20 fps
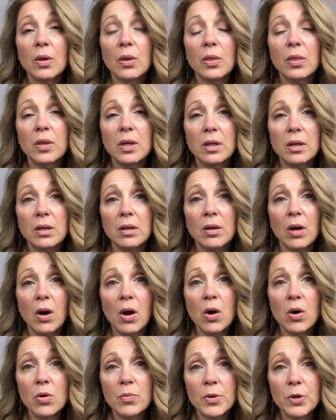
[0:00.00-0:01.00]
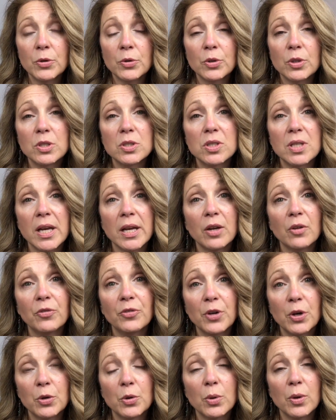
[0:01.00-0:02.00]
The homeowner could take a
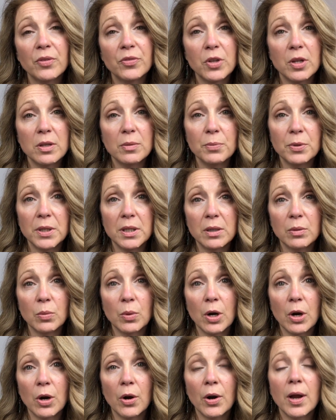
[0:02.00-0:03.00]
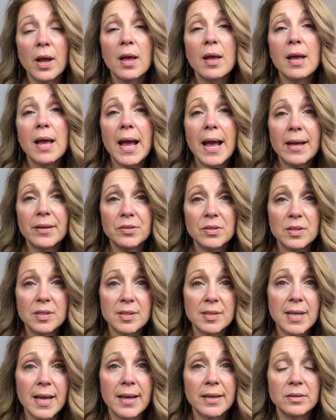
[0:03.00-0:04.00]
photo of the completed work and
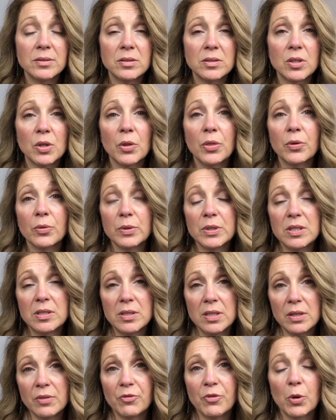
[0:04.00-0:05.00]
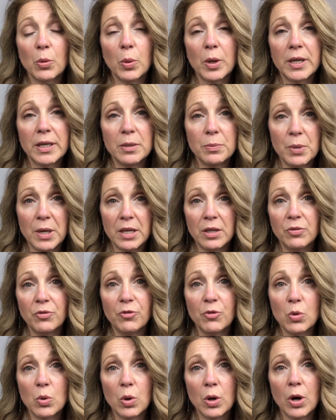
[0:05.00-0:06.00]
send the receipt for what he paid
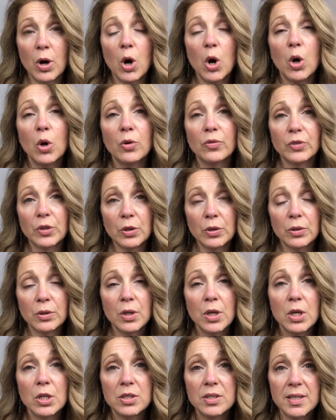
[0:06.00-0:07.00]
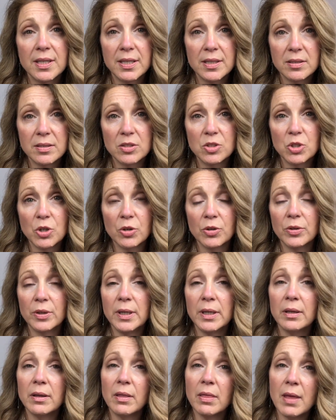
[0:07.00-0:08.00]
for over to his
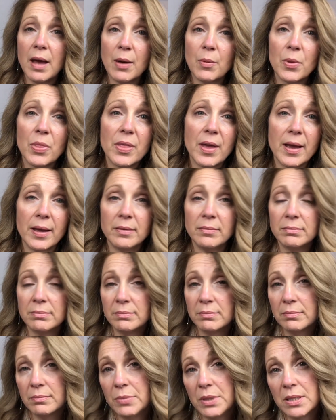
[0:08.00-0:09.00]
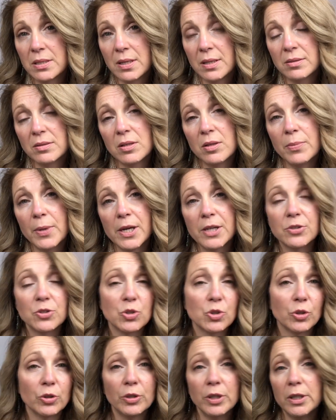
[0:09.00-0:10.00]
attorney. That would then be sent to the buyer's
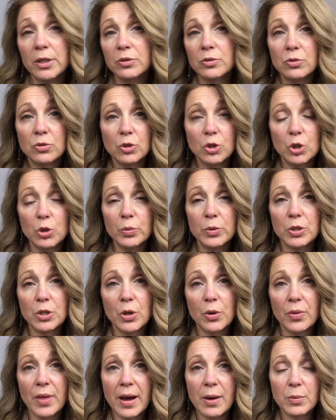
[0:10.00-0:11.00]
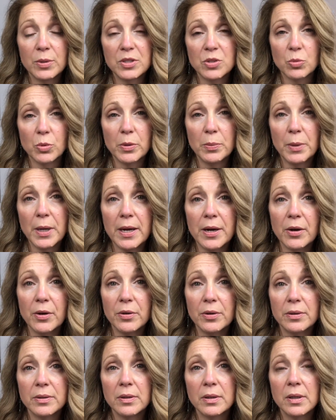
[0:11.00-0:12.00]
attorney and you would know that was
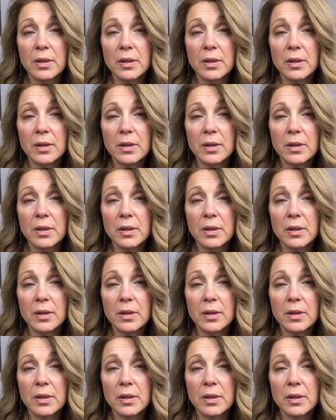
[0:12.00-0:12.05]
repaired.